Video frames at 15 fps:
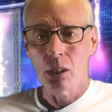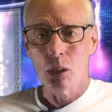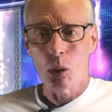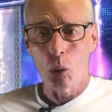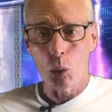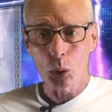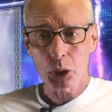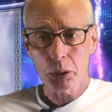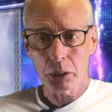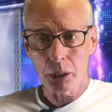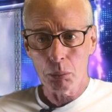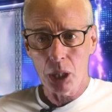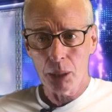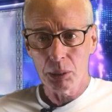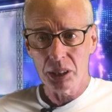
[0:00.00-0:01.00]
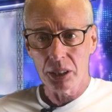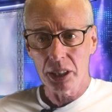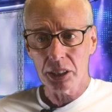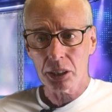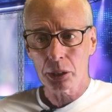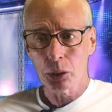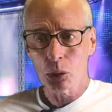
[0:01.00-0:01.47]
Also at the moment,
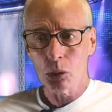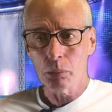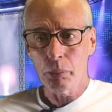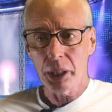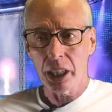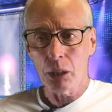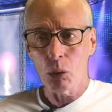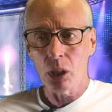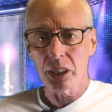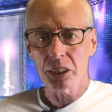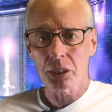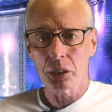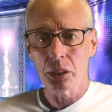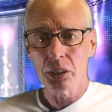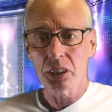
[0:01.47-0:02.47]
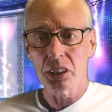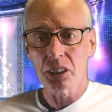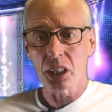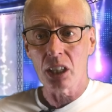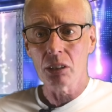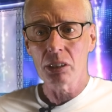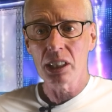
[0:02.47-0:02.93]
this Google POI search is
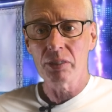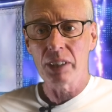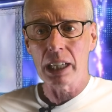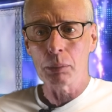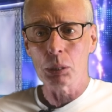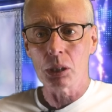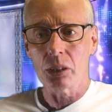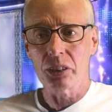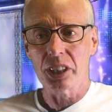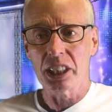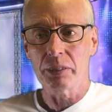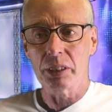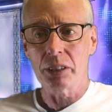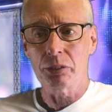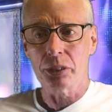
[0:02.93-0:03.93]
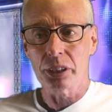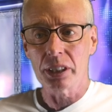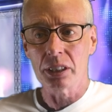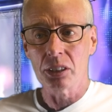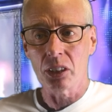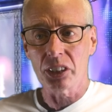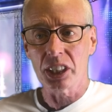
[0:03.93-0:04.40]
only available on the EV3
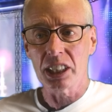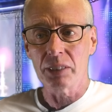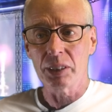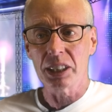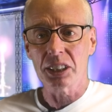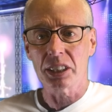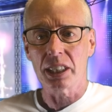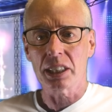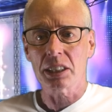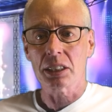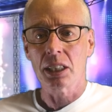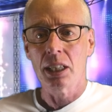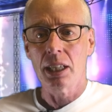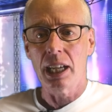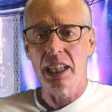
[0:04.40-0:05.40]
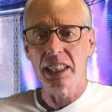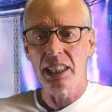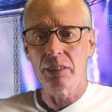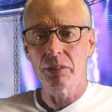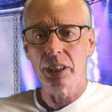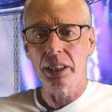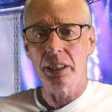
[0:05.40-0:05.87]
and not the EV6 and
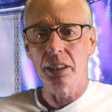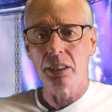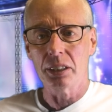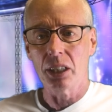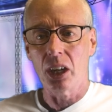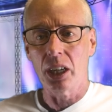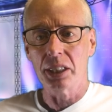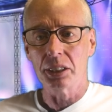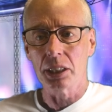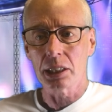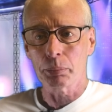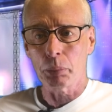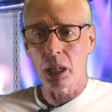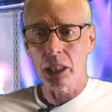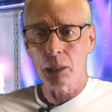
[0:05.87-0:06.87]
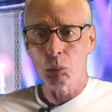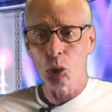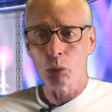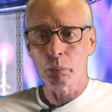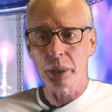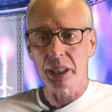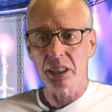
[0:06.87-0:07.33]
EV9, despite them all
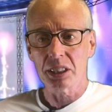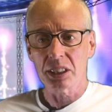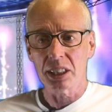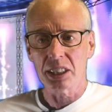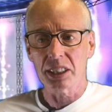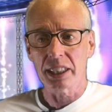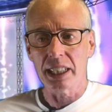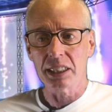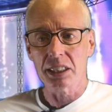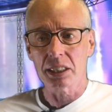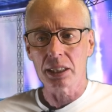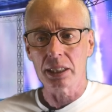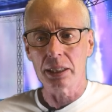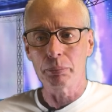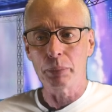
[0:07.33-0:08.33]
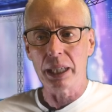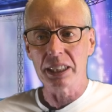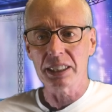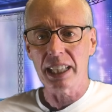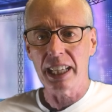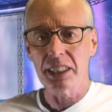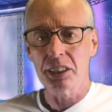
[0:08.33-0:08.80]
being CCNC-based
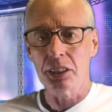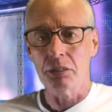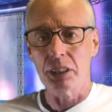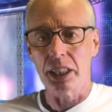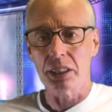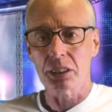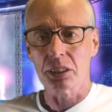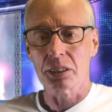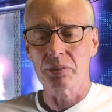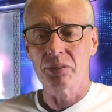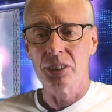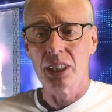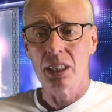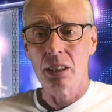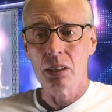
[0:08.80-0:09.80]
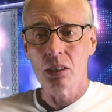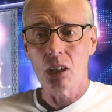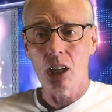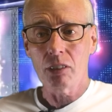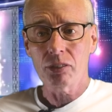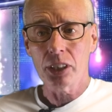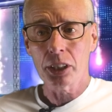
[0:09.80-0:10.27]
head units.
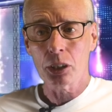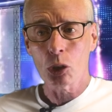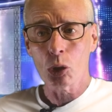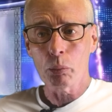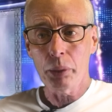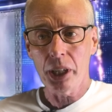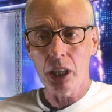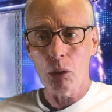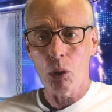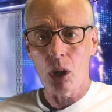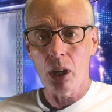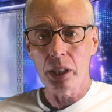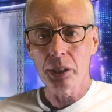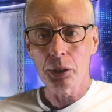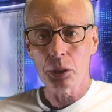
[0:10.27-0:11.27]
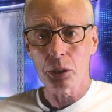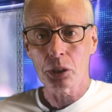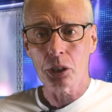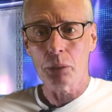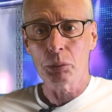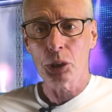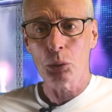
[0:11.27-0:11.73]
Hopefully Google POI should
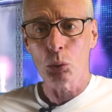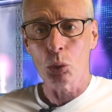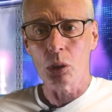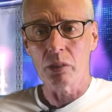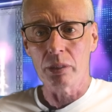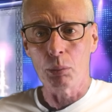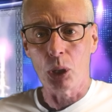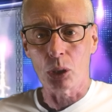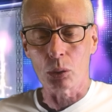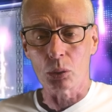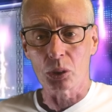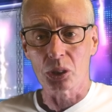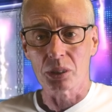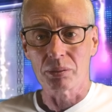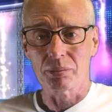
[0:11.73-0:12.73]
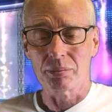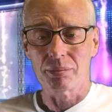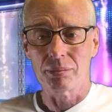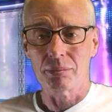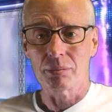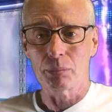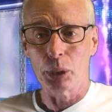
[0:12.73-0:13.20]
come to all other models,
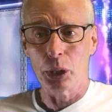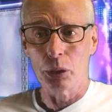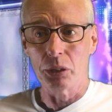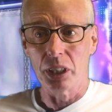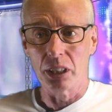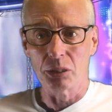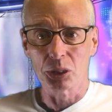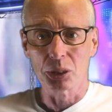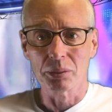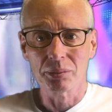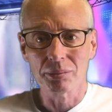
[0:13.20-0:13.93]
but who knows.